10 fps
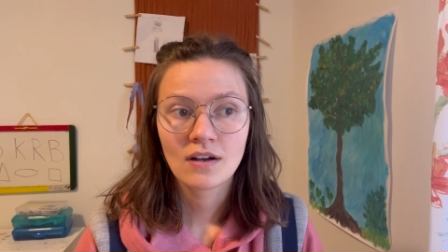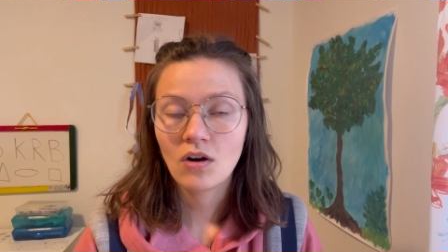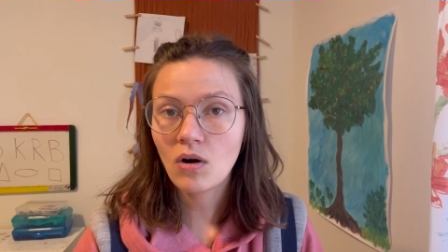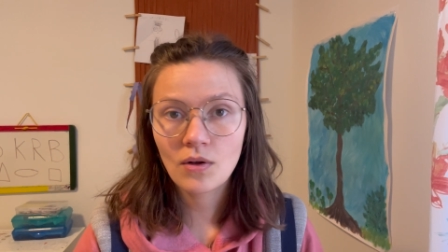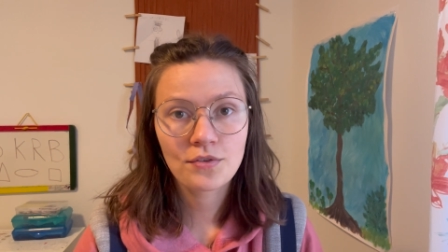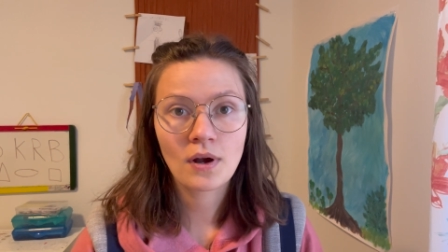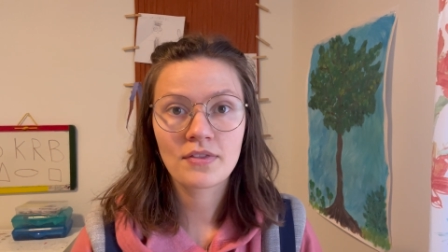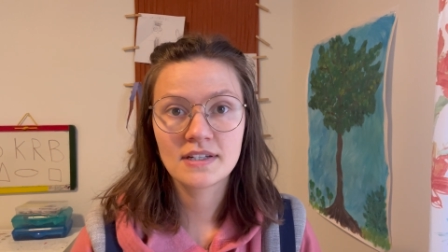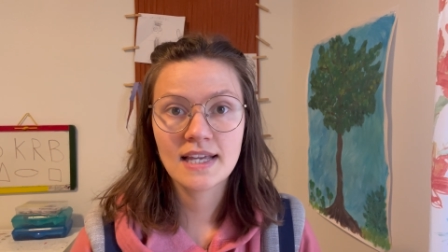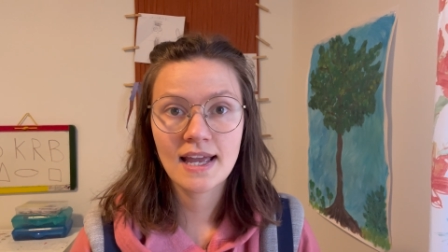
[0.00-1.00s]
all throughout
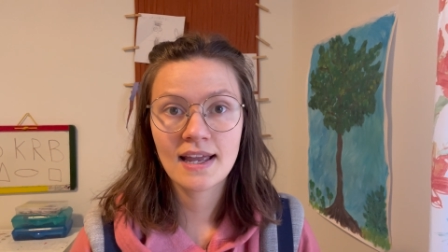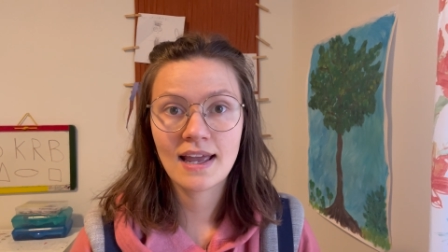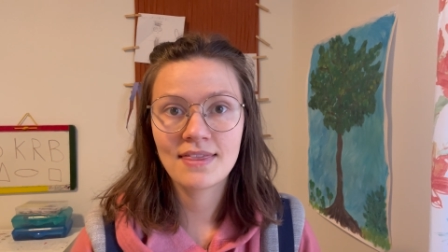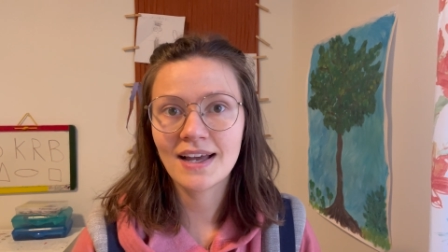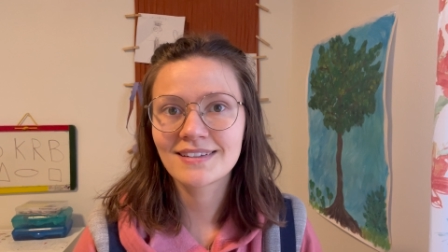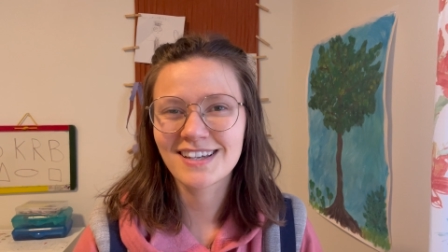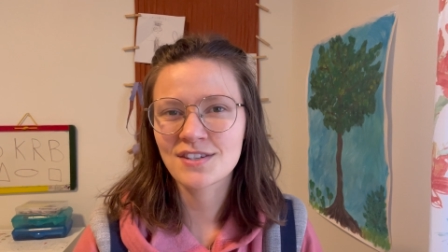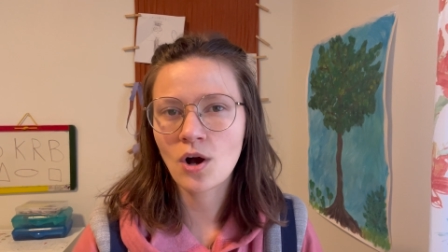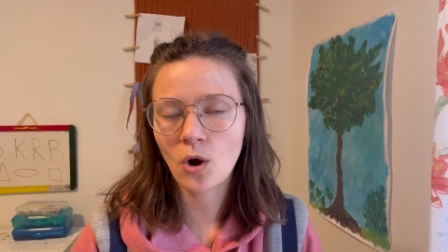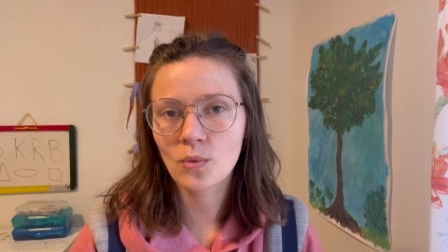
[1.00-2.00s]
the day, and that
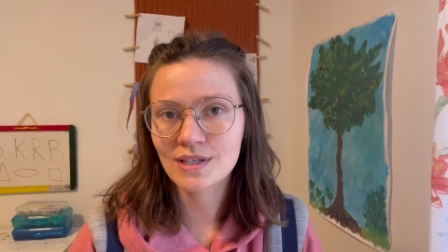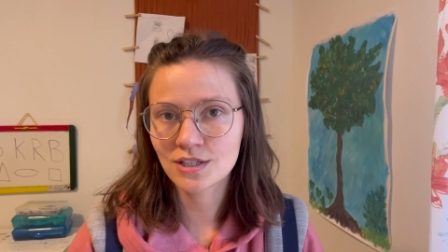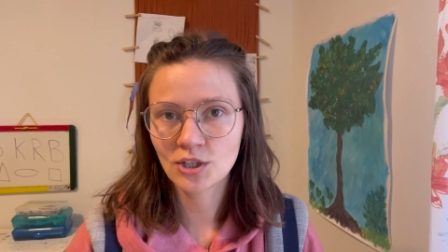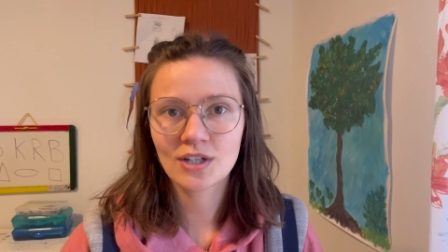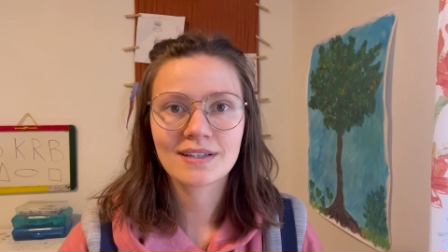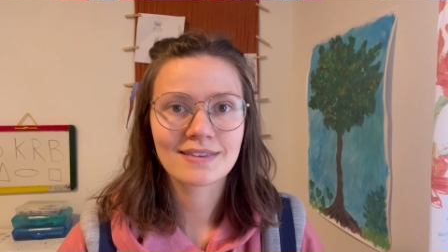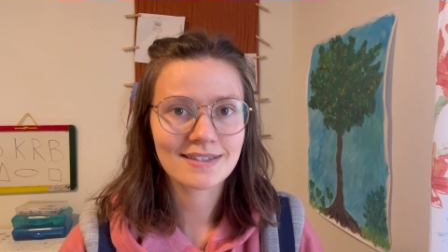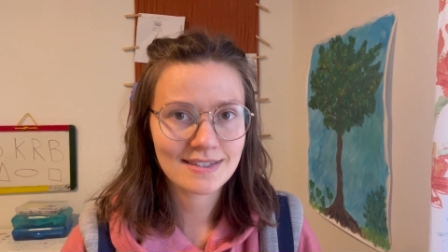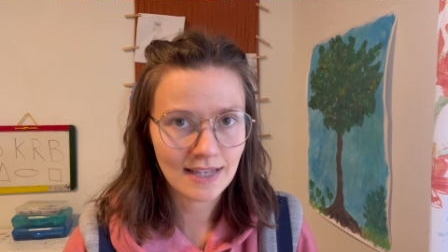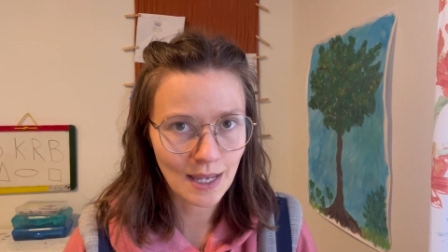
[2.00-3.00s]
doesn't always look the
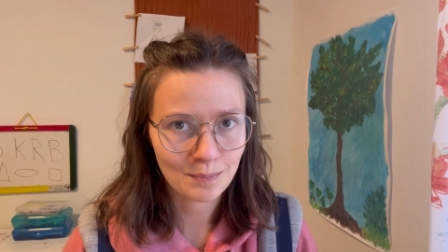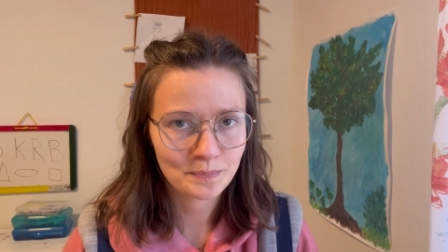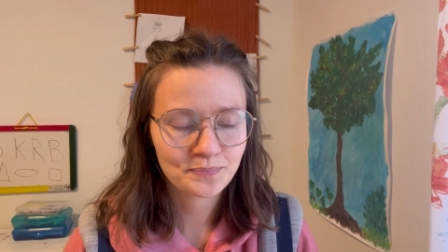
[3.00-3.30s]
same.